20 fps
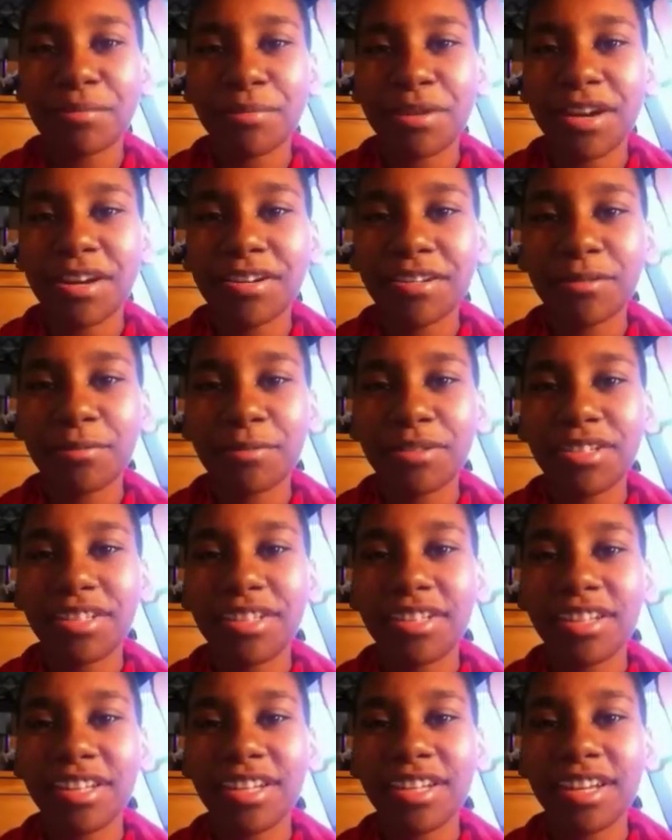is Amaris
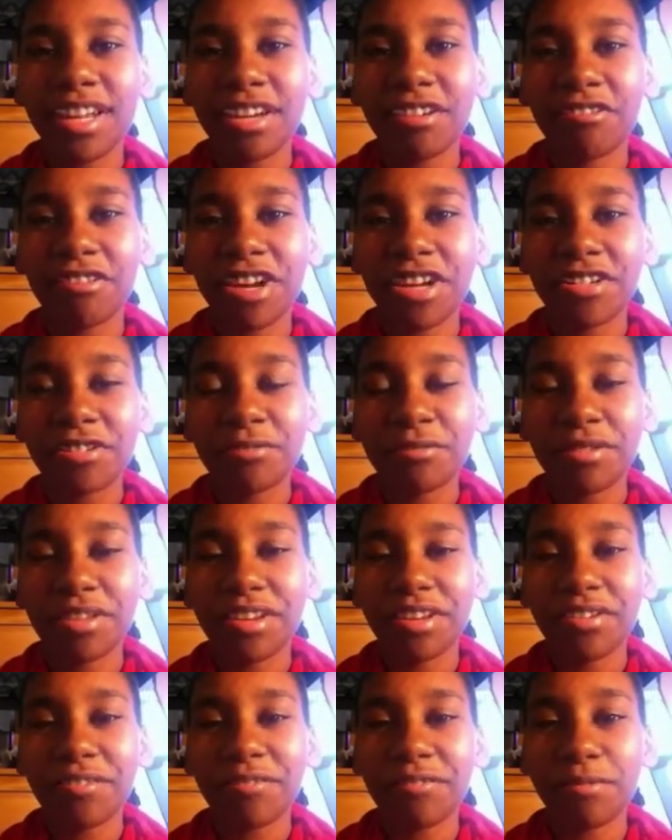Woodson and I
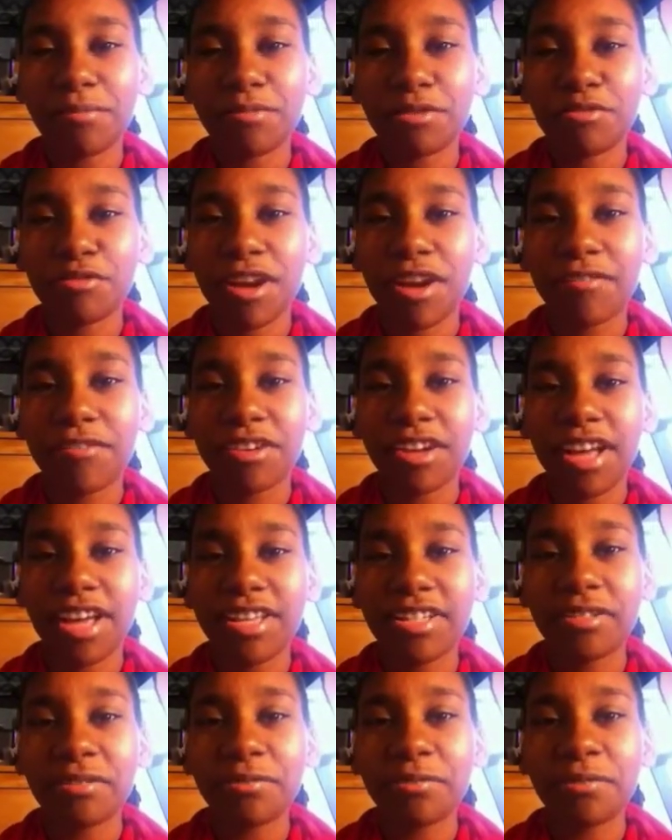graduated from Stratford
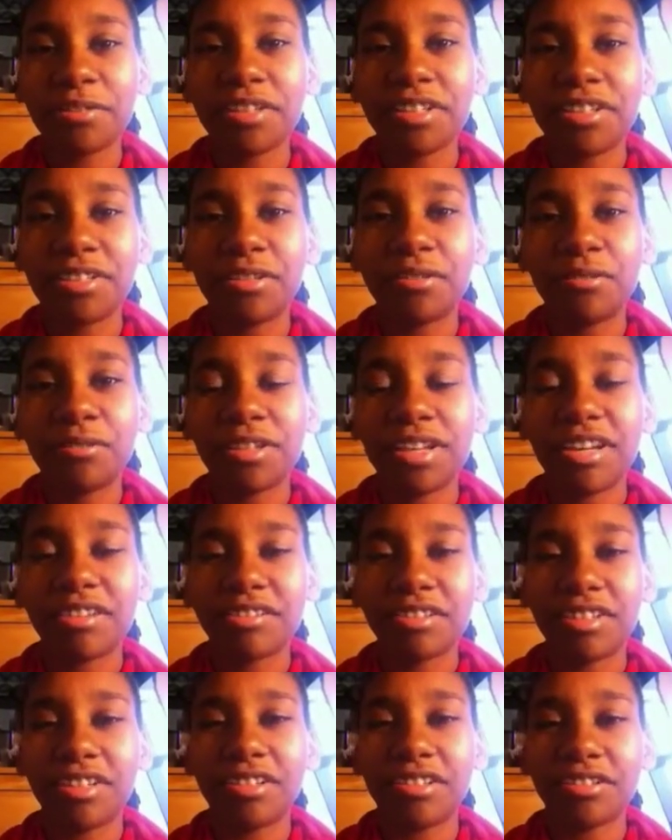High School in
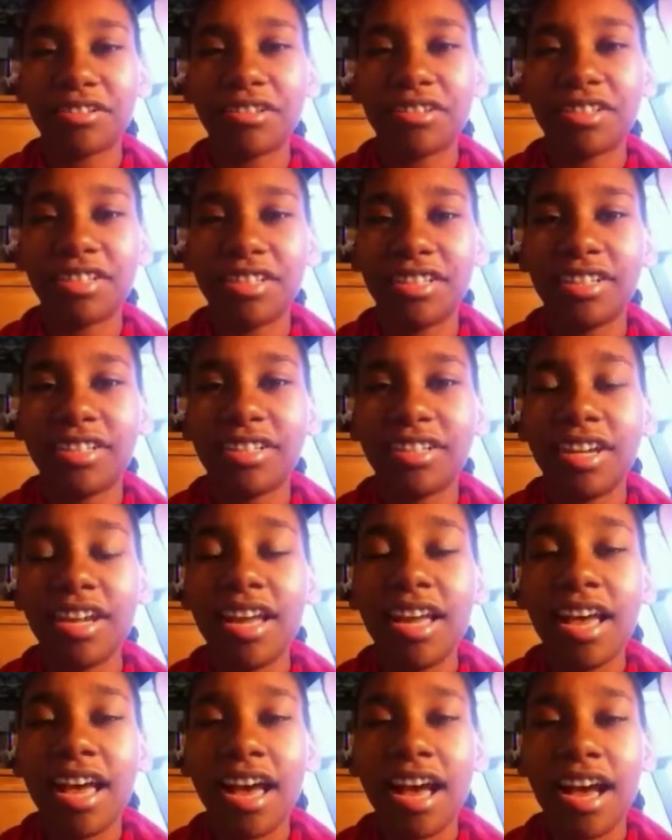2013.
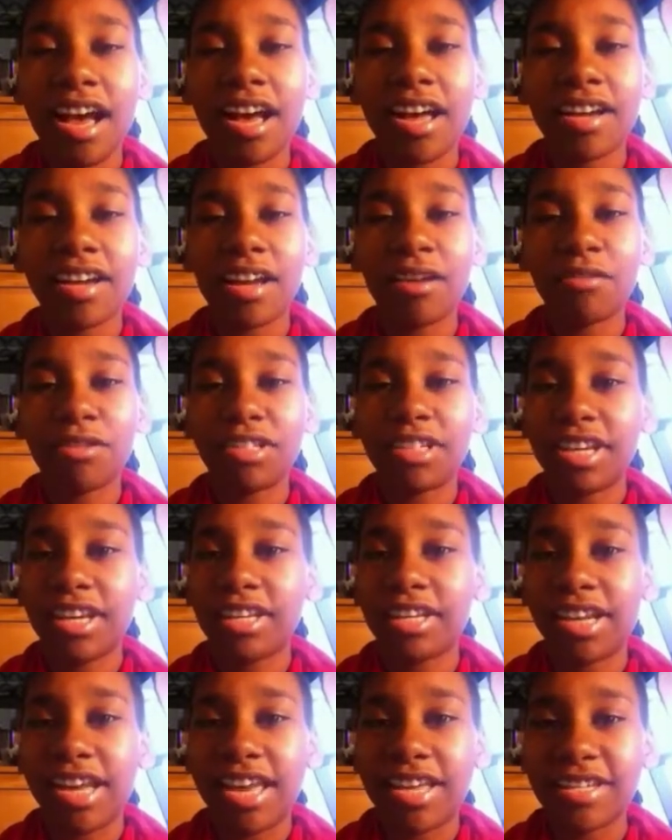I now
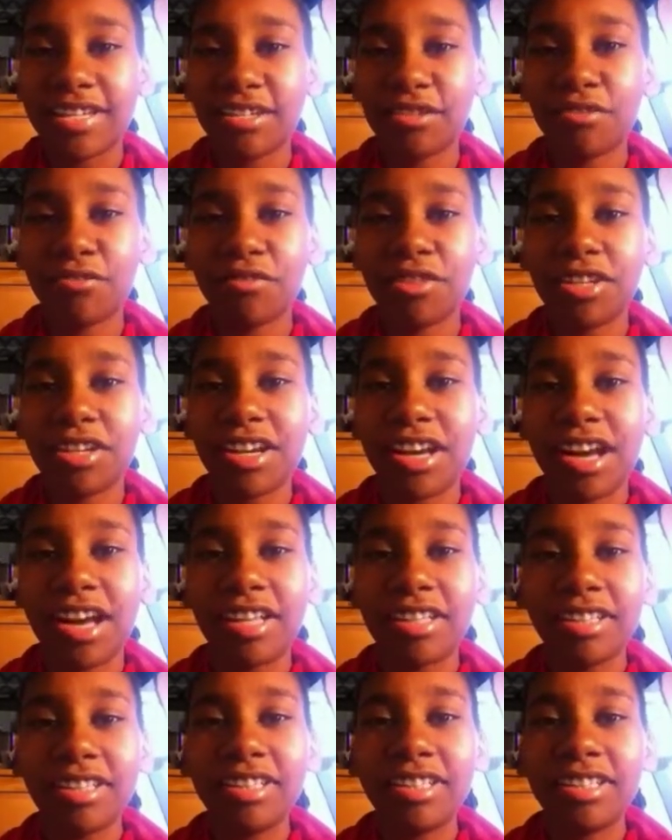attend Cazenovia
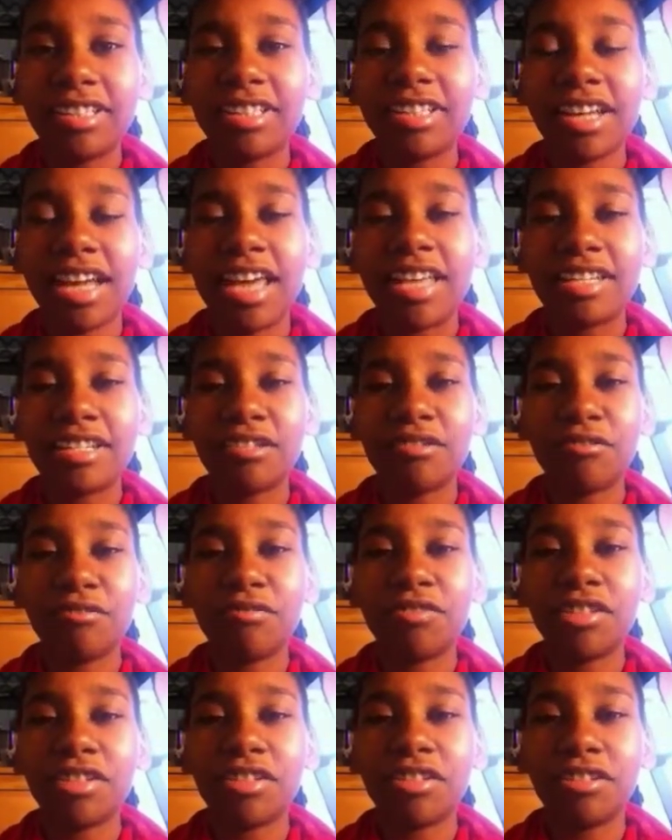College in
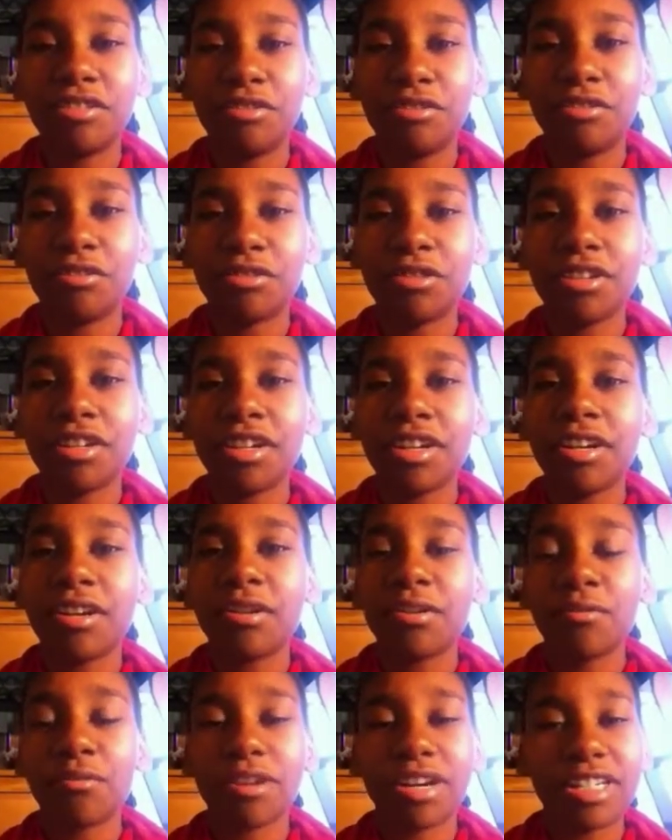Cazenovia, New York,
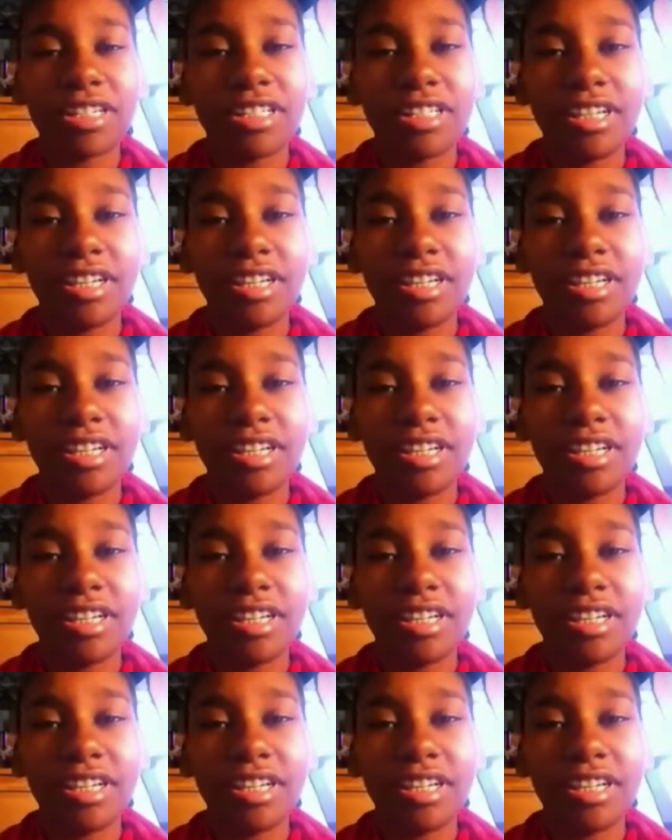where I